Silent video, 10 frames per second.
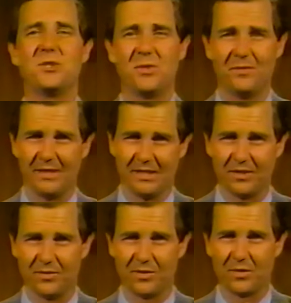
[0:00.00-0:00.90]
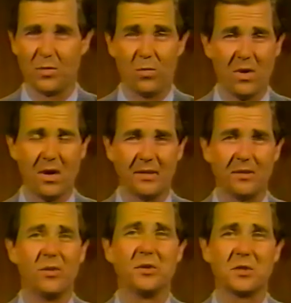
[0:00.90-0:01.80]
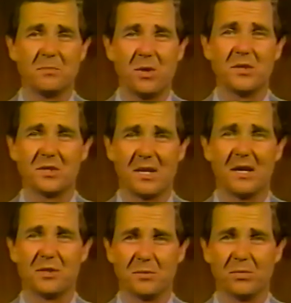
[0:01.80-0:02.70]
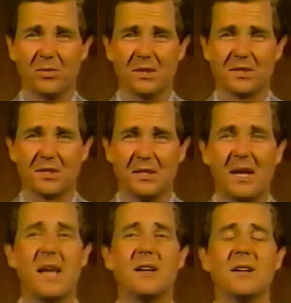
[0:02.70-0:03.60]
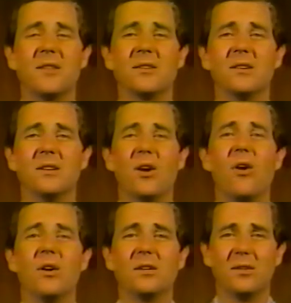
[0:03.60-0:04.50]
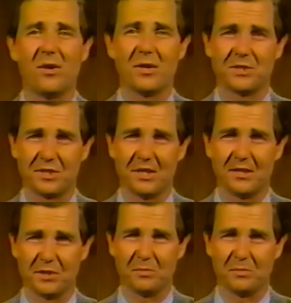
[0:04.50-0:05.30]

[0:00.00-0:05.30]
two videos, one on small sign supports and another on large sign